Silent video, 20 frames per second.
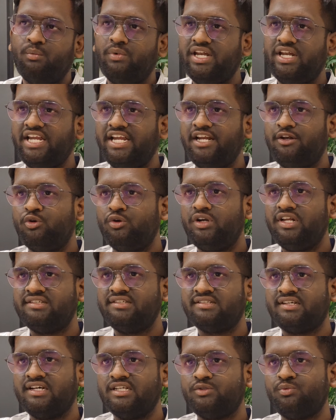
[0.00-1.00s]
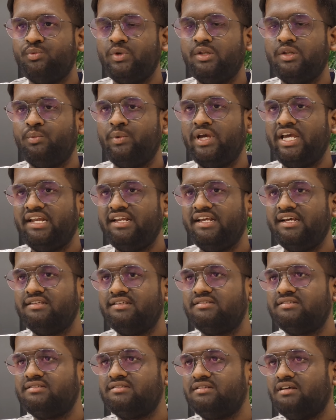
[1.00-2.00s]
We need to discuss with
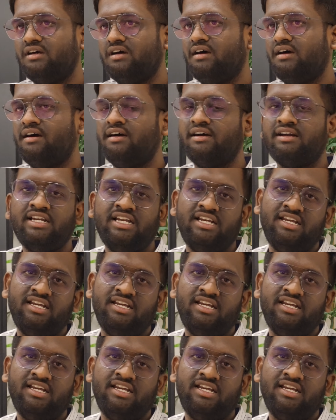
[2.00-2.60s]
various uh,